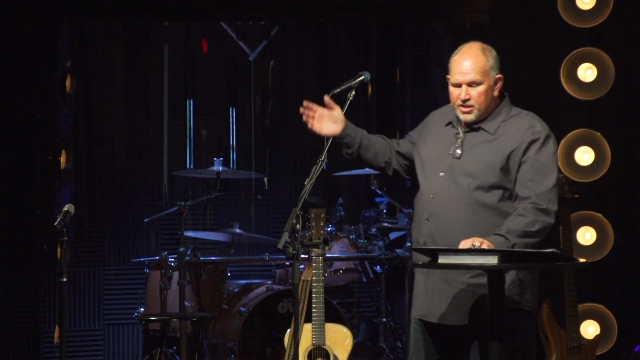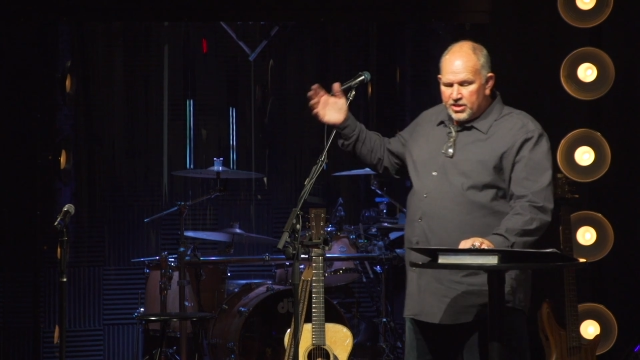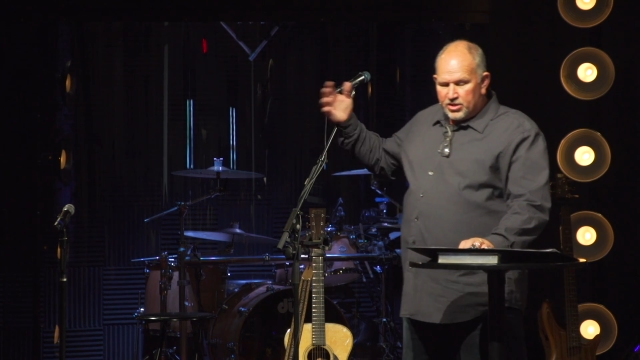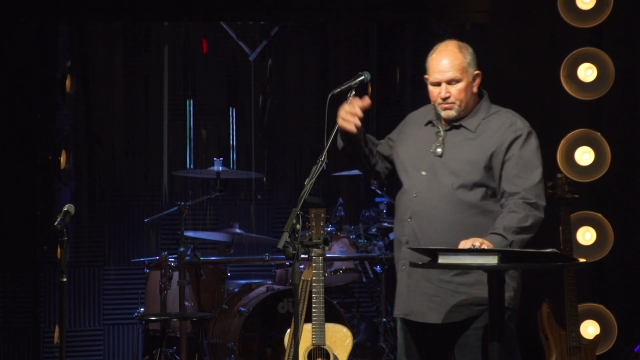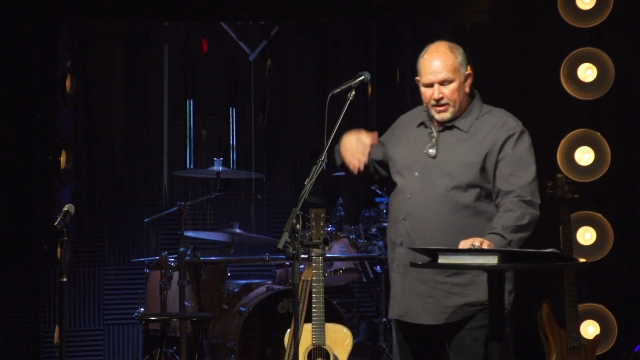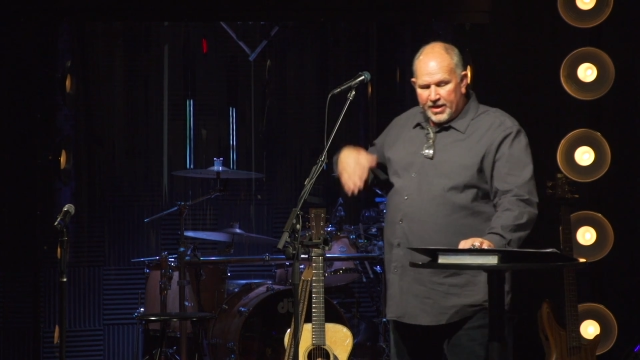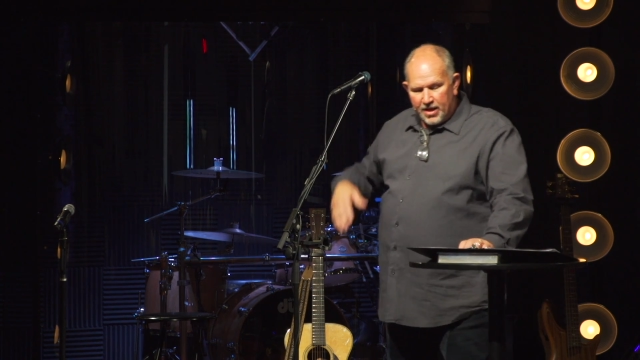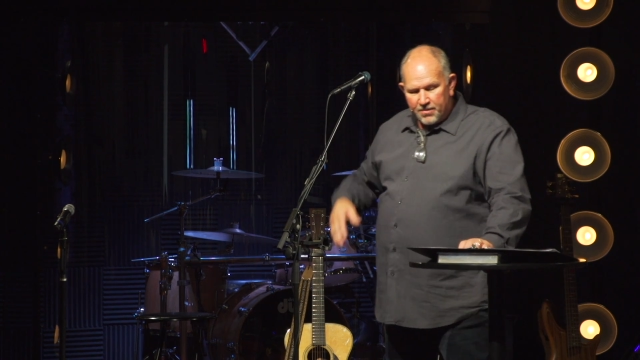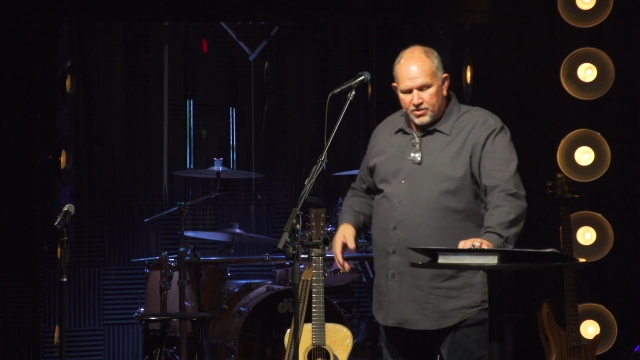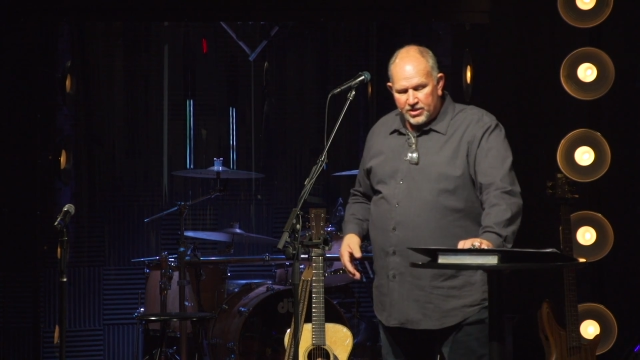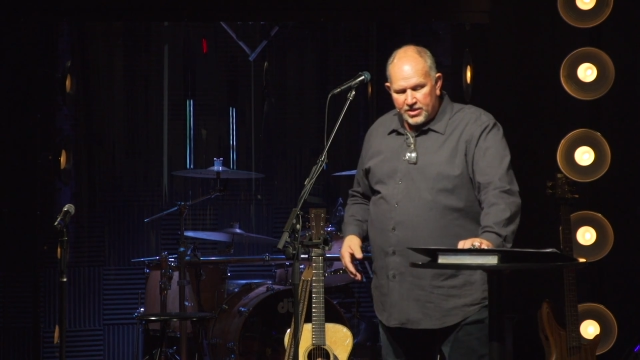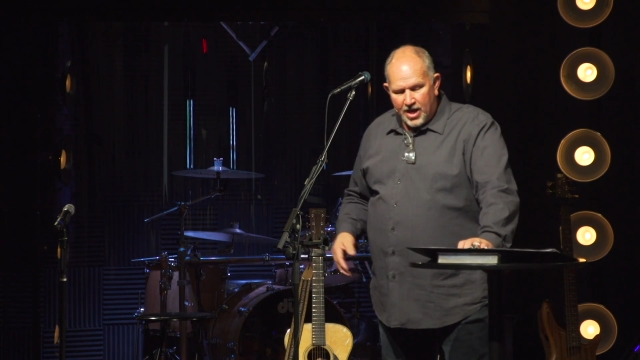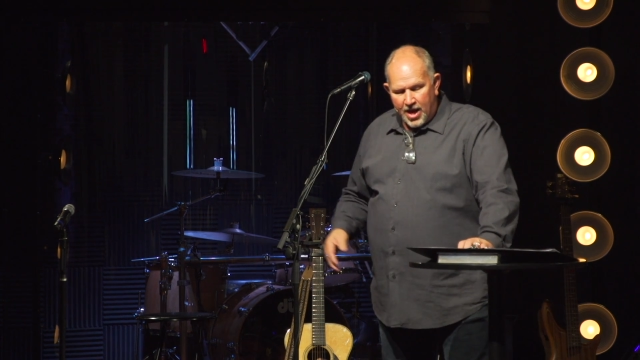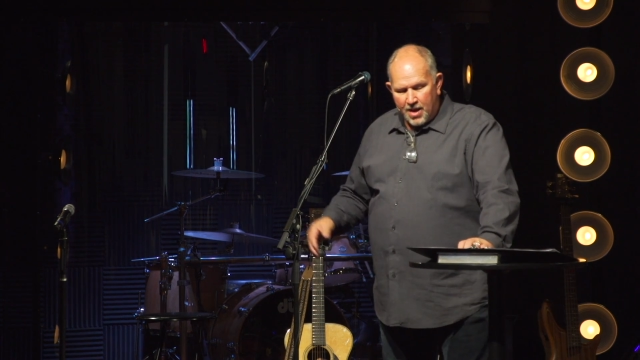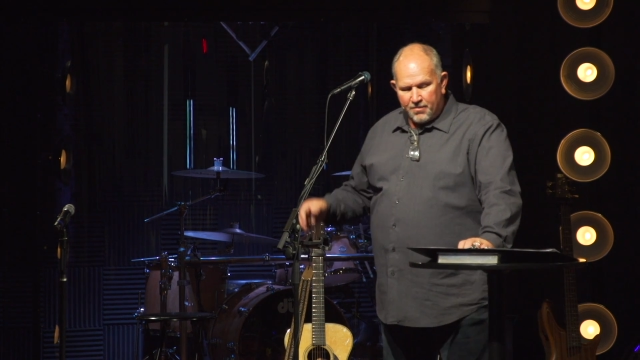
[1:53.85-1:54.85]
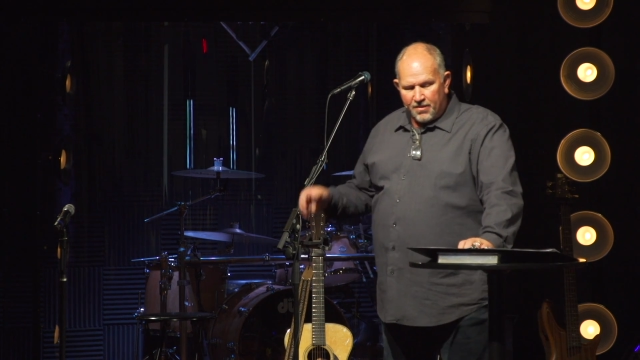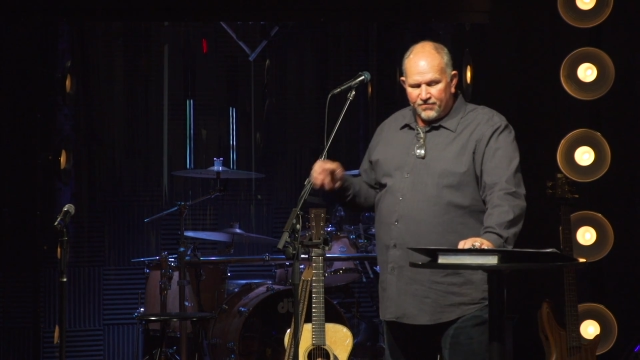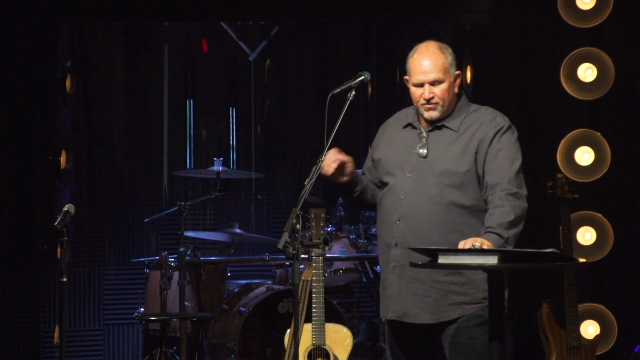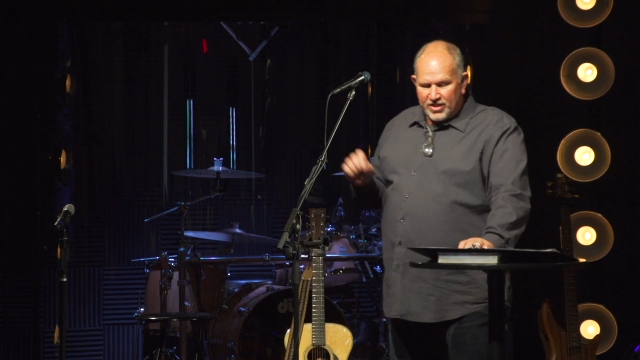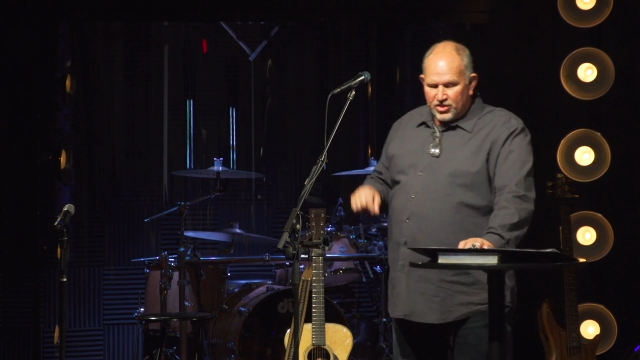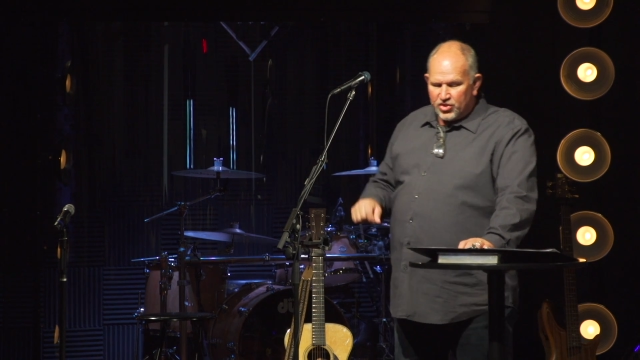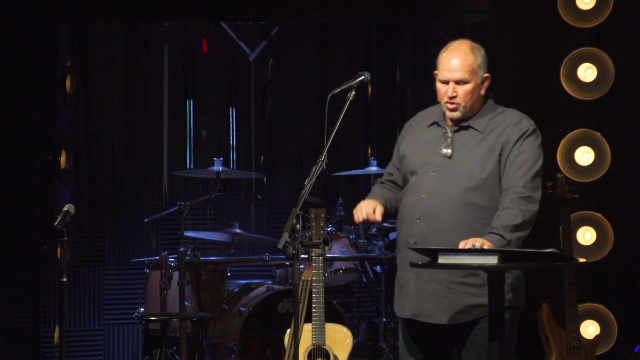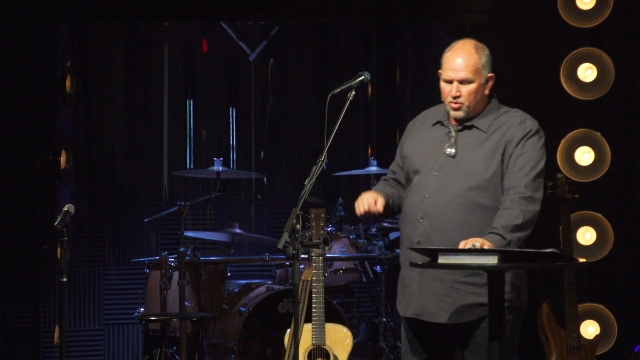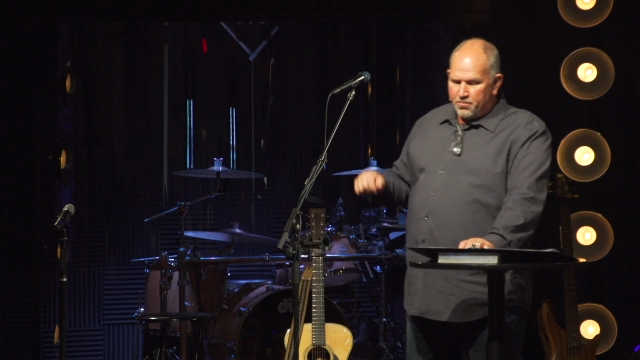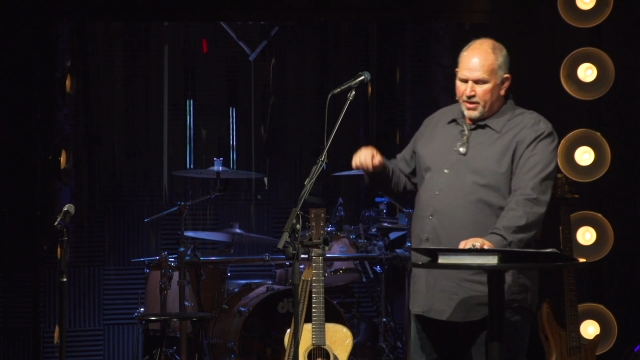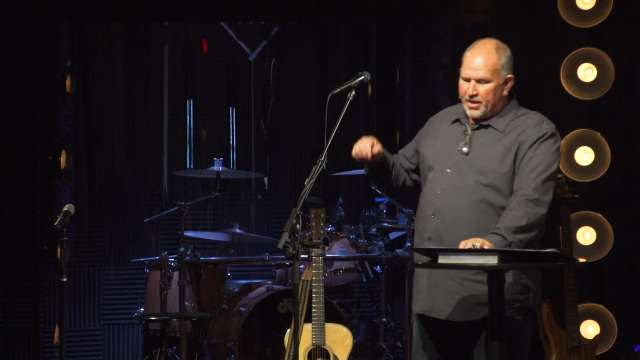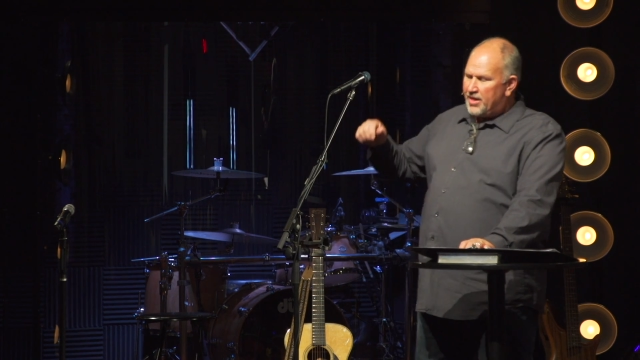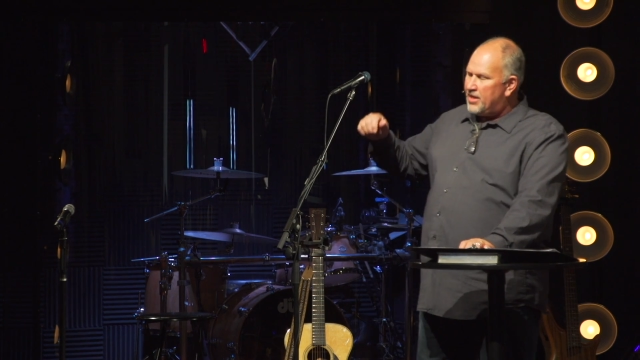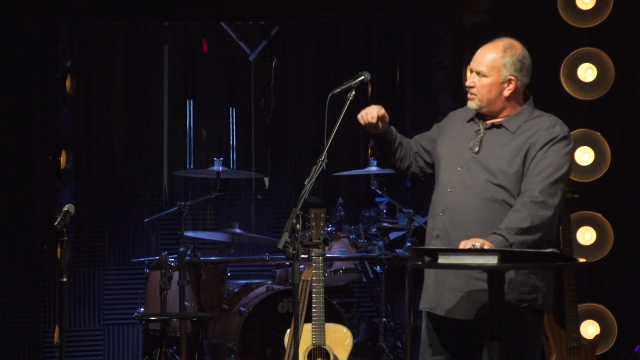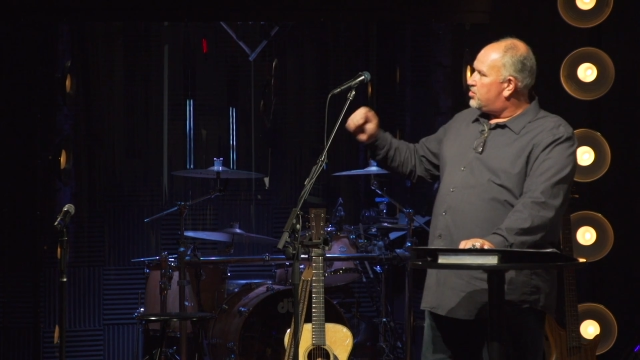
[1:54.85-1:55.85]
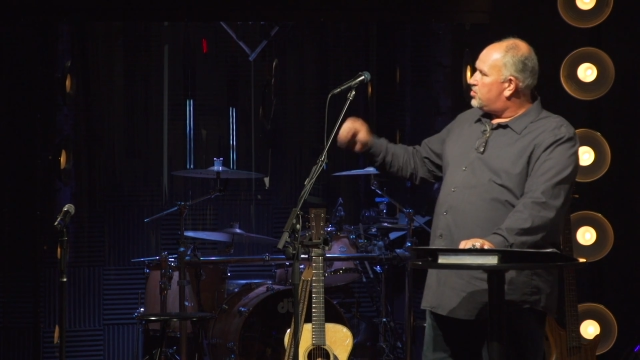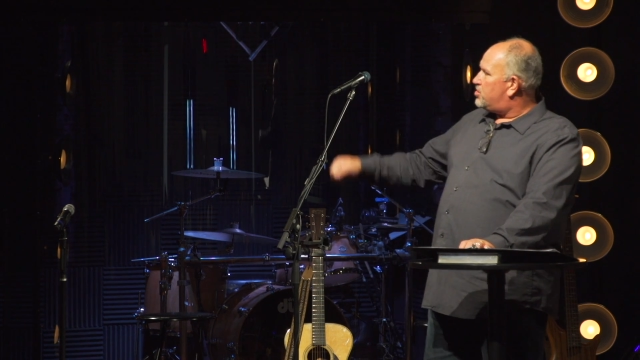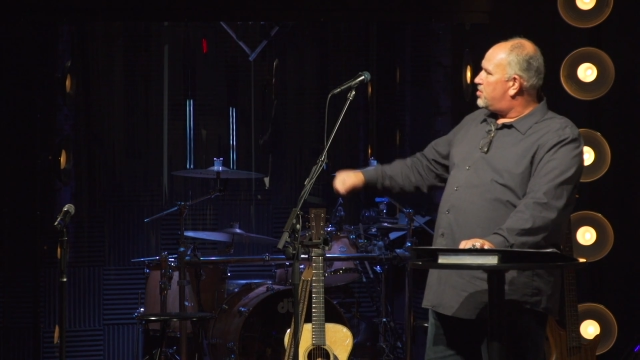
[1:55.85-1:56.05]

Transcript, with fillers: this becomes a time of disobedience,